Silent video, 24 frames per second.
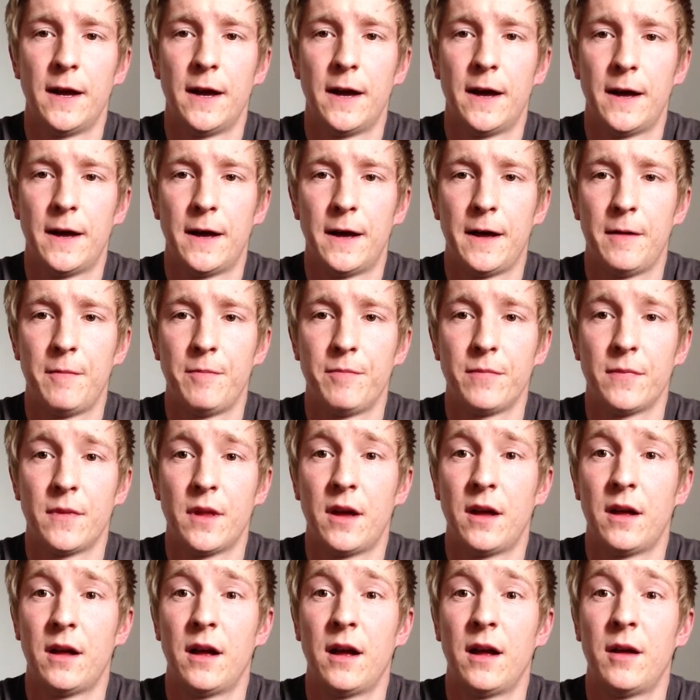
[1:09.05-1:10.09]
and
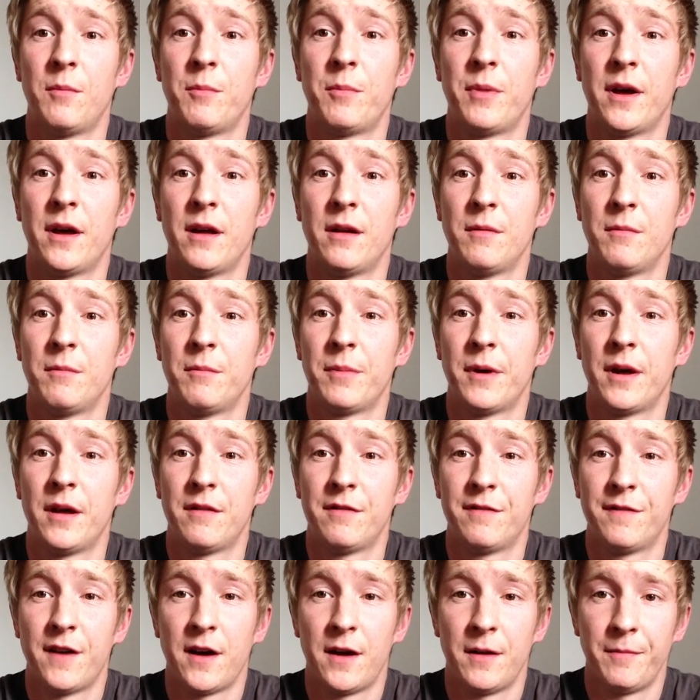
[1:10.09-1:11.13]
burn
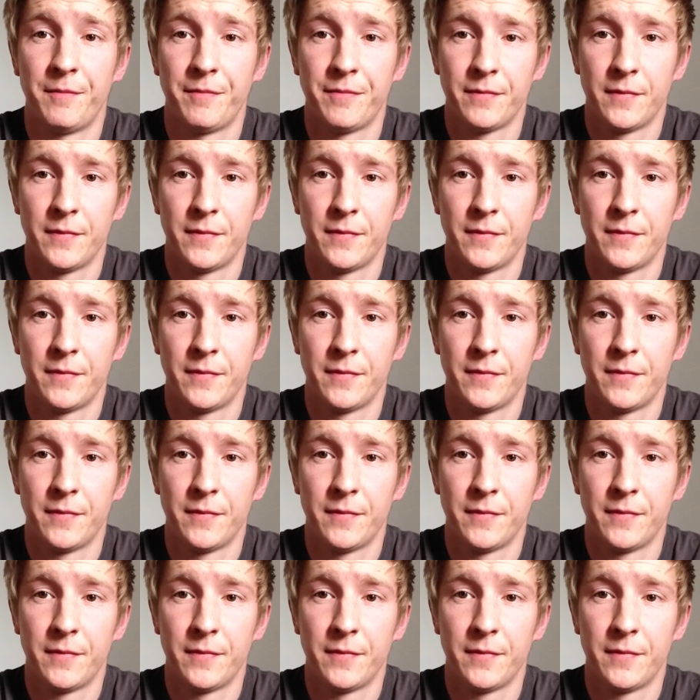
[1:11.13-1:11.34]
fat.